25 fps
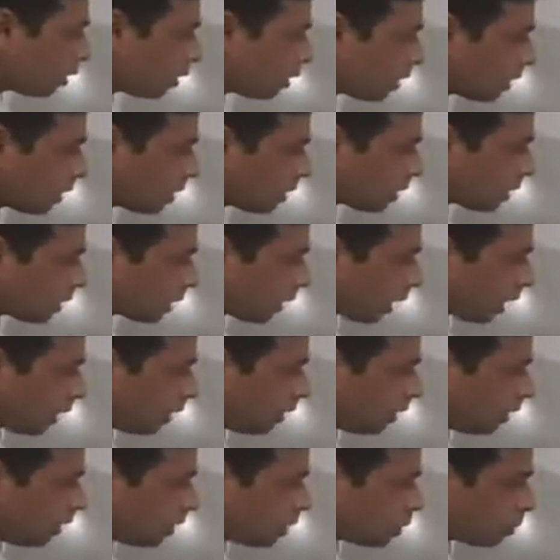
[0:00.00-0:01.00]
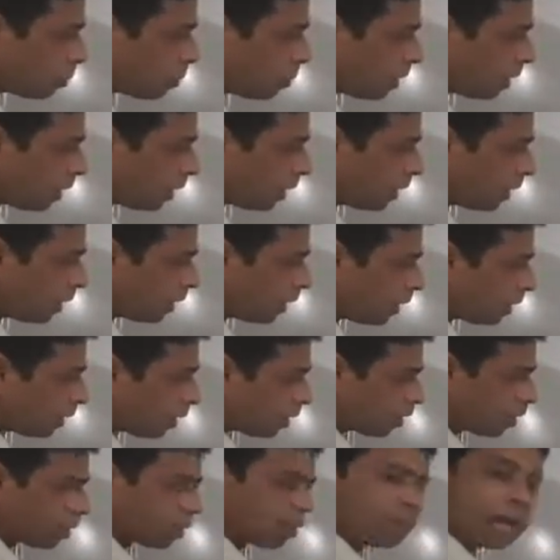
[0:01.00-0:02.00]
this line is making
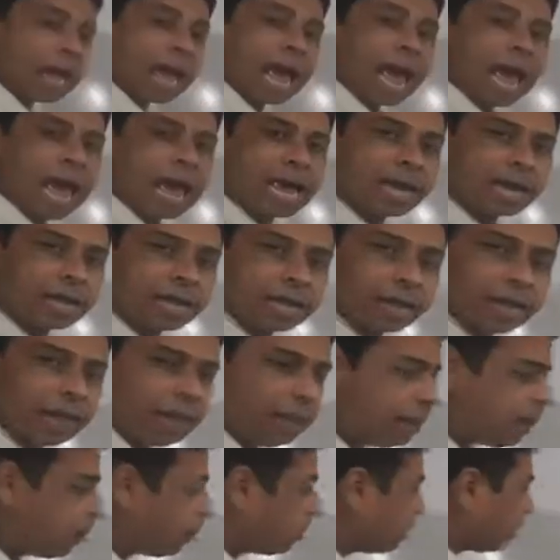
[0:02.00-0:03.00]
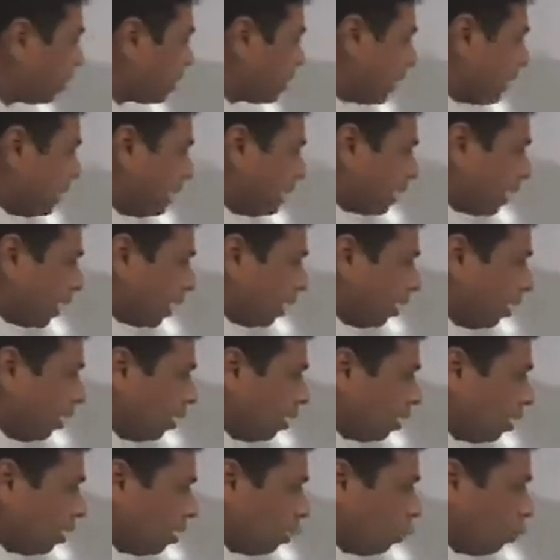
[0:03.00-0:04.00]
angle theta
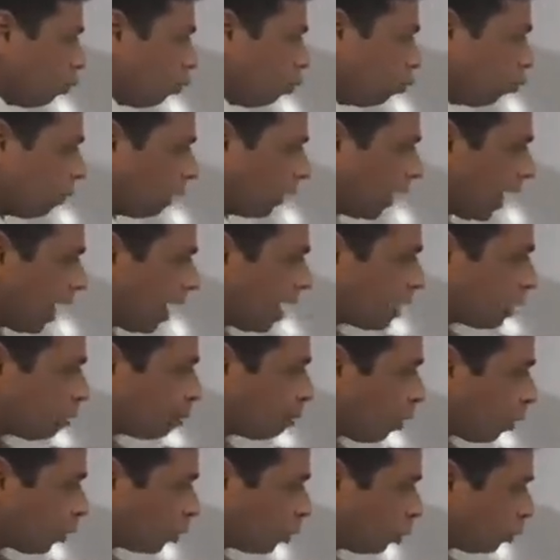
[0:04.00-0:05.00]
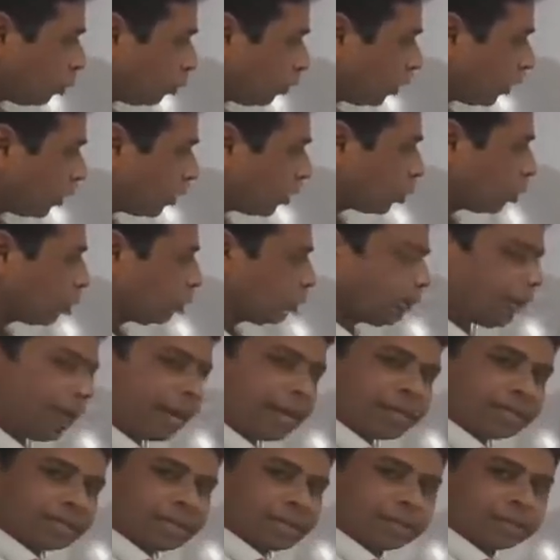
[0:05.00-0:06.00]
with a positive direction of
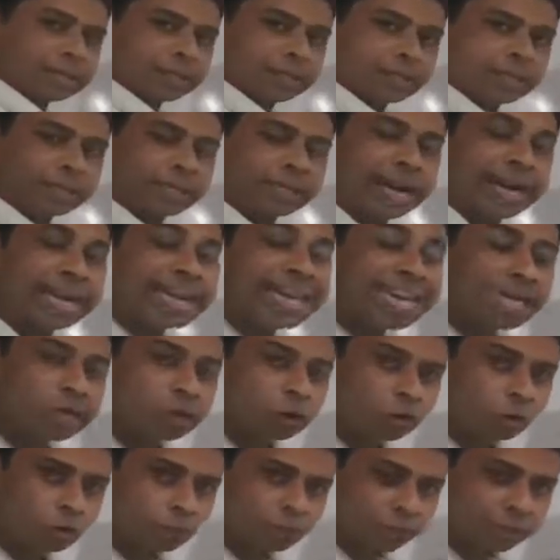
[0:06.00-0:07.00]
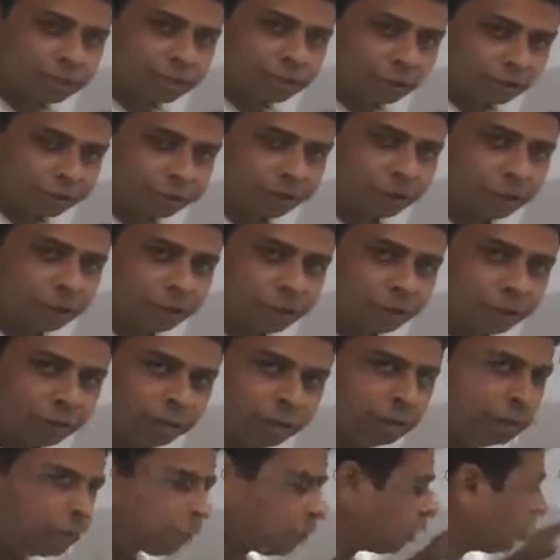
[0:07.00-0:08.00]
x-axis in anti-clockwise direction.
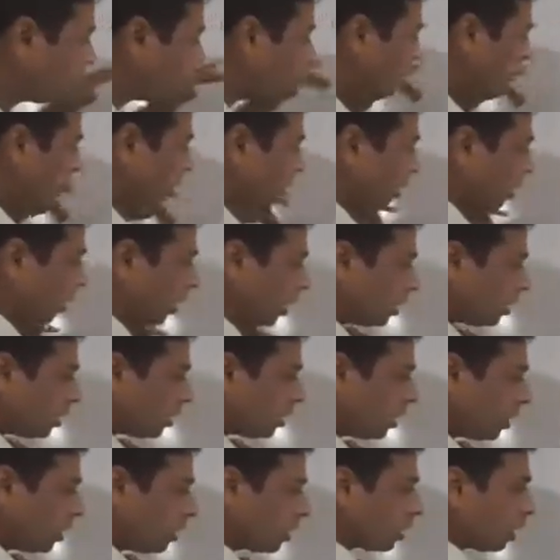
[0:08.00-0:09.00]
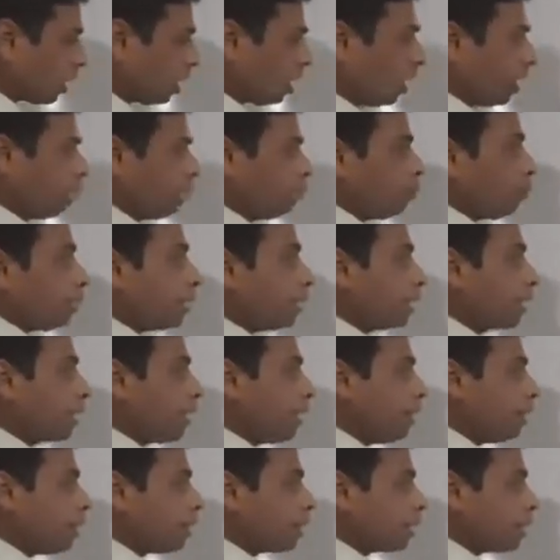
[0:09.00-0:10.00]
This theta
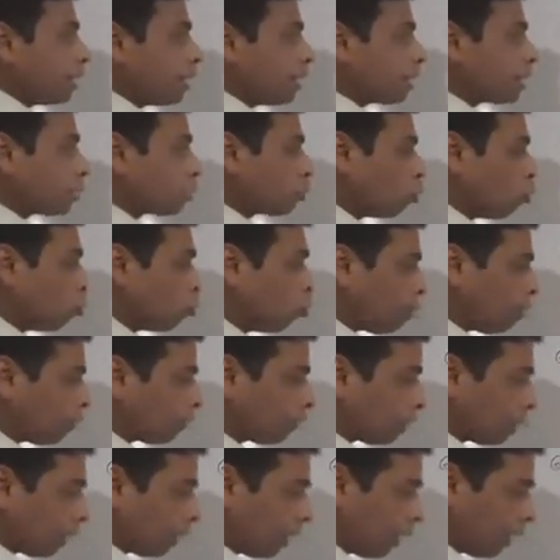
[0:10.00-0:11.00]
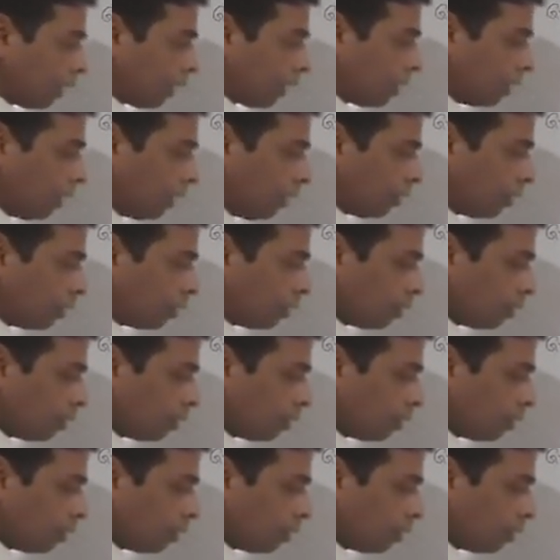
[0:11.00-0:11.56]
gives the slope of the line,